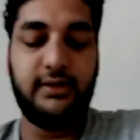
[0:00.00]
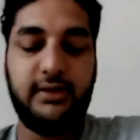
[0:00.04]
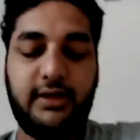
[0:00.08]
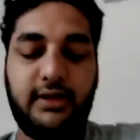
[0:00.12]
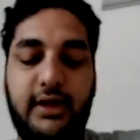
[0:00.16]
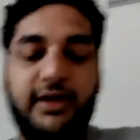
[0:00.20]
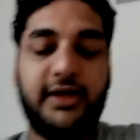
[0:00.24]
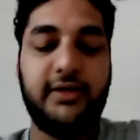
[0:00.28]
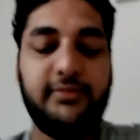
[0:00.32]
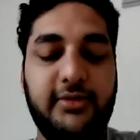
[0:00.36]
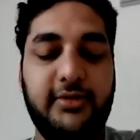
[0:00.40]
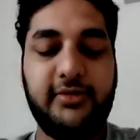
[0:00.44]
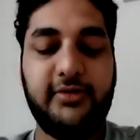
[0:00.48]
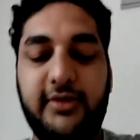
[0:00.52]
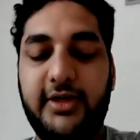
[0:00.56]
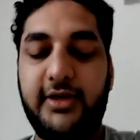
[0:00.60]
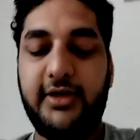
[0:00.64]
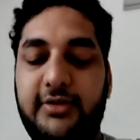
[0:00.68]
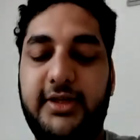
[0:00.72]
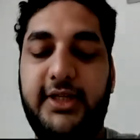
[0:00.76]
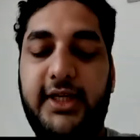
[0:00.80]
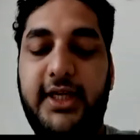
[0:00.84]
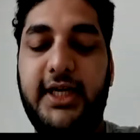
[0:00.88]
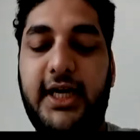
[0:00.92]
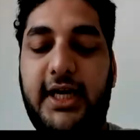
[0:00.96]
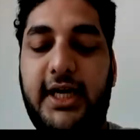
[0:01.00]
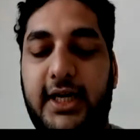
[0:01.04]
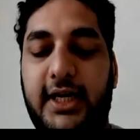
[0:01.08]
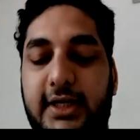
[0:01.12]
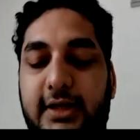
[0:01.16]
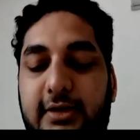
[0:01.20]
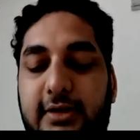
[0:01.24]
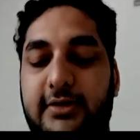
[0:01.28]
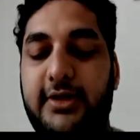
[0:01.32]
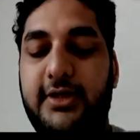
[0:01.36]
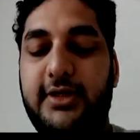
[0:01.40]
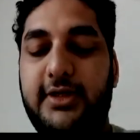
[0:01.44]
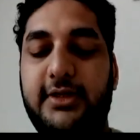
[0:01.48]
Now I move on to the arc
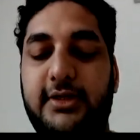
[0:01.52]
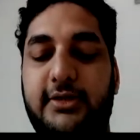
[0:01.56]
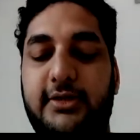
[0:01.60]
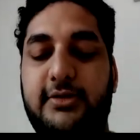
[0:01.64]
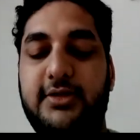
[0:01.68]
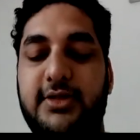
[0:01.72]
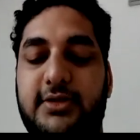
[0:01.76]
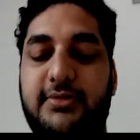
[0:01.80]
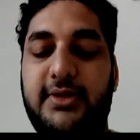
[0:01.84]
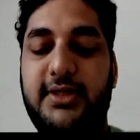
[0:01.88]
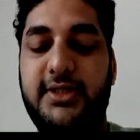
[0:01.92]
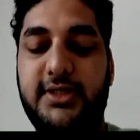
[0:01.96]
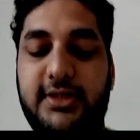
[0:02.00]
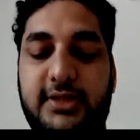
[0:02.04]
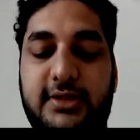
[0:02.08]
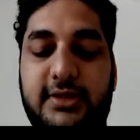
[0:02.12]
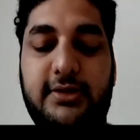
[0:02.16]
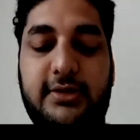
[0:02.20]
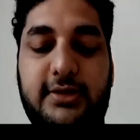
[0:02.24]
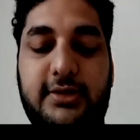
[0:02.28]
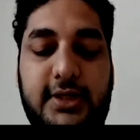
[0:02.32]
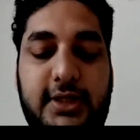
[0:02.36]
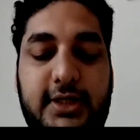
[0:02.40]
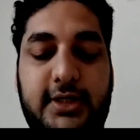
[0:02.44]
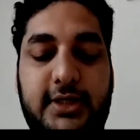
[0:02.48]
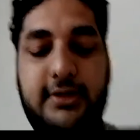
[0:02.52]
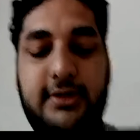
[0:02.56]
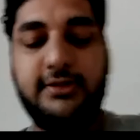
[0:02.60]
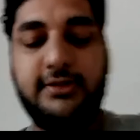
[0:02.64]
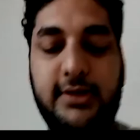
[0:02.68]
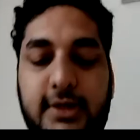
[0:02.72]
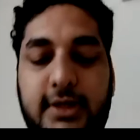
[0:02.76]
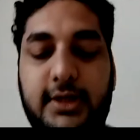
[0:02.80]
counter, Toastmaster Rohan.